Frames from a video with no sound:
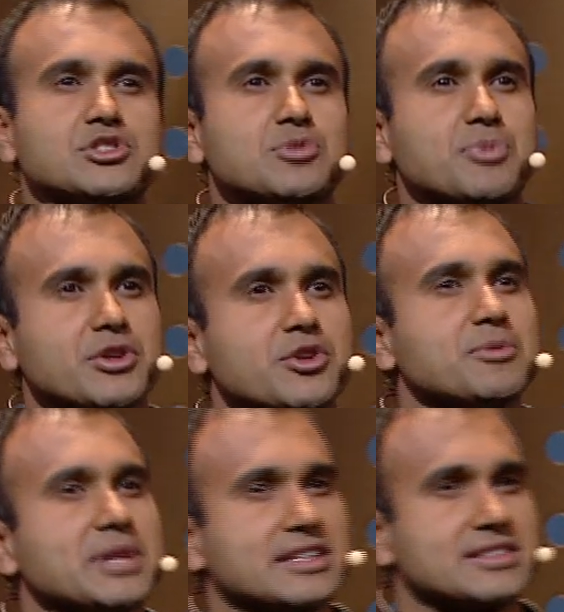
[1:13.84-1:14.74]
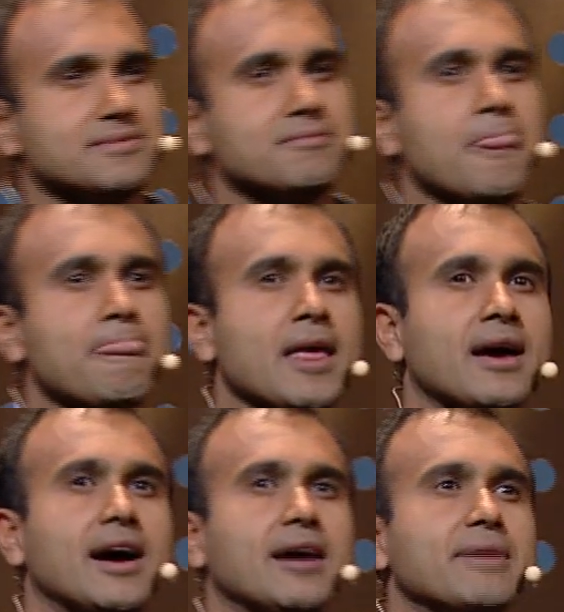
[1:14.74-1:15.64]
superhumanism
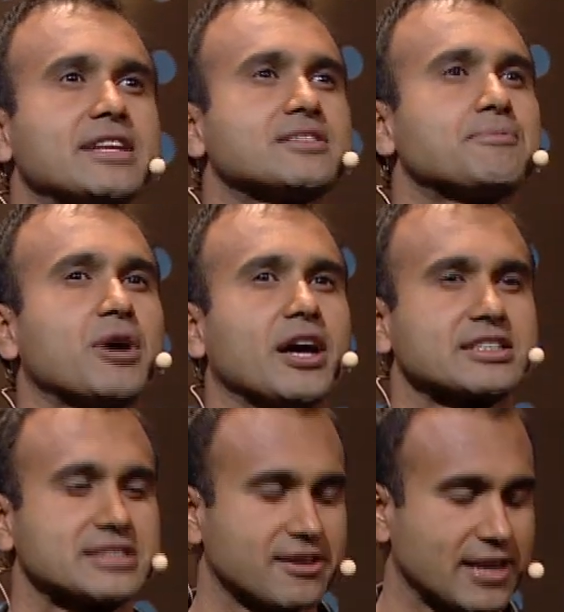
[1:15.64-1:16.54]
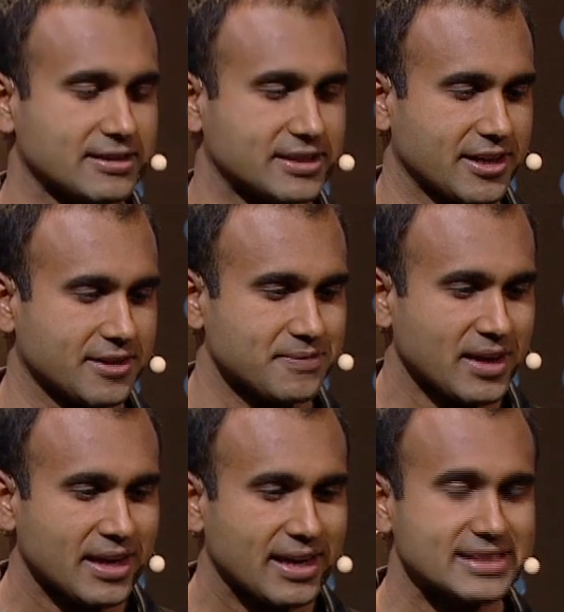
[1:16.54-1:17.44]
and some products that are out there.
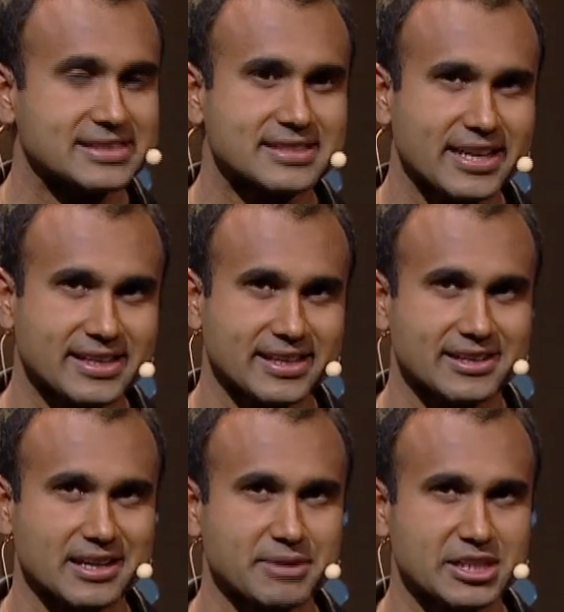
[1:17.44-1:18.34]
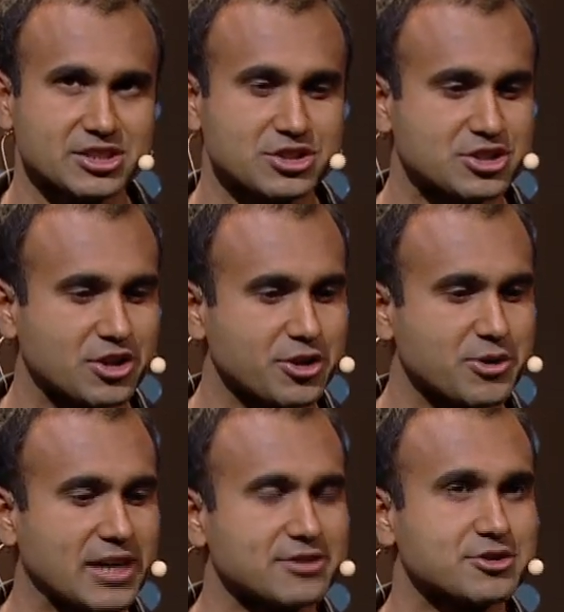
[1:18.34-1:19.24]
And second, I'm going to actually show you how